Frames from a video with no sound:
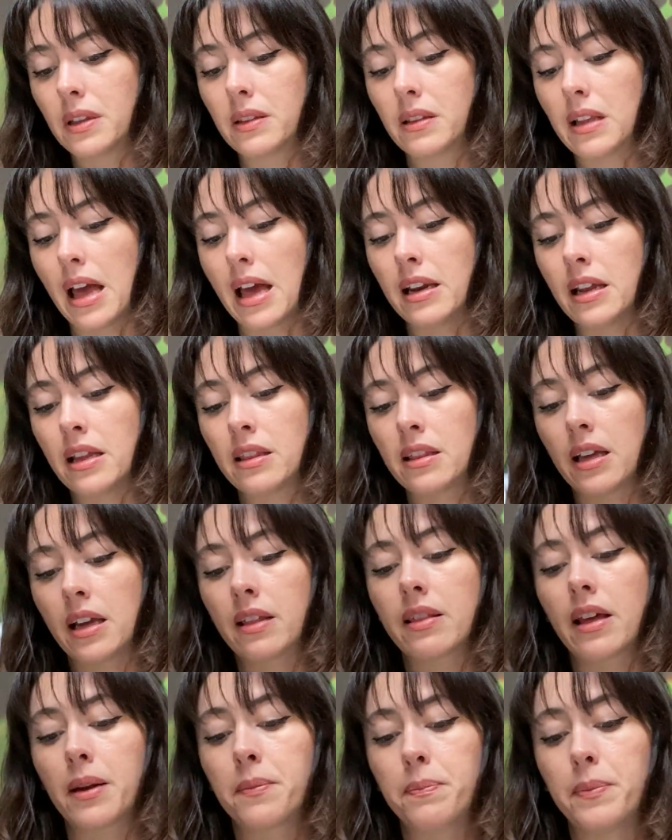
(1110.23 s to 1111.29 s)
anything
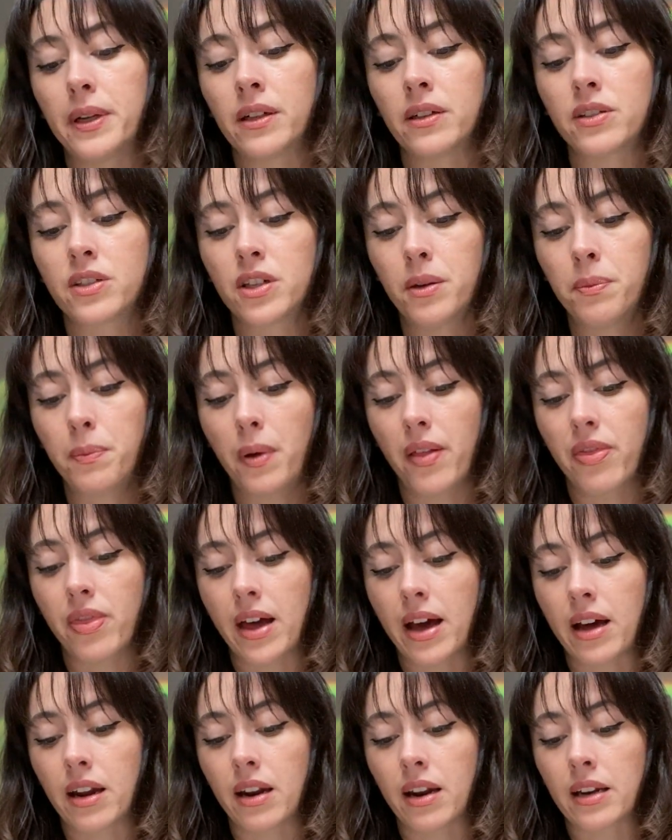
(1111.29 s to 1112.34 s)
that builds up on
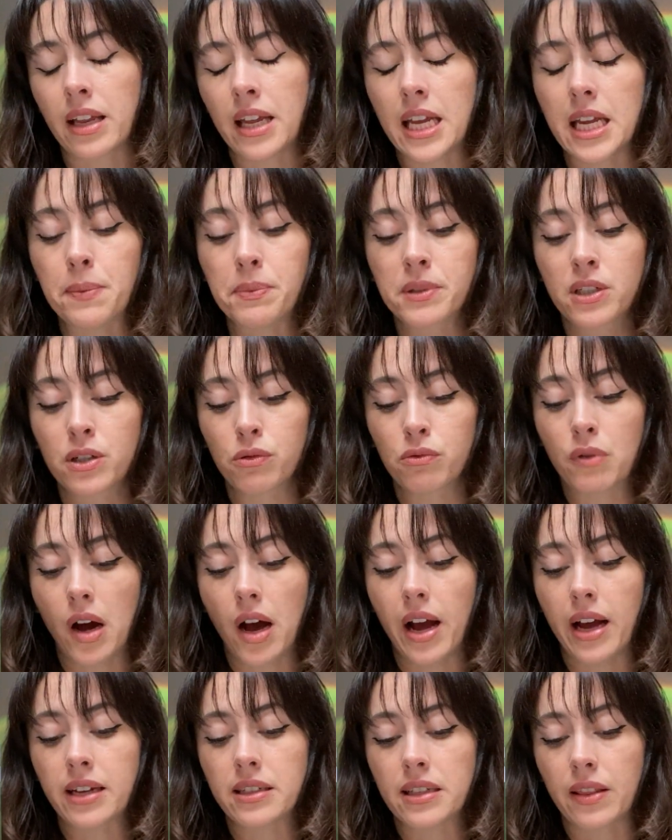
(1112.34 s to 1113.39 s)
that and keeps to rise,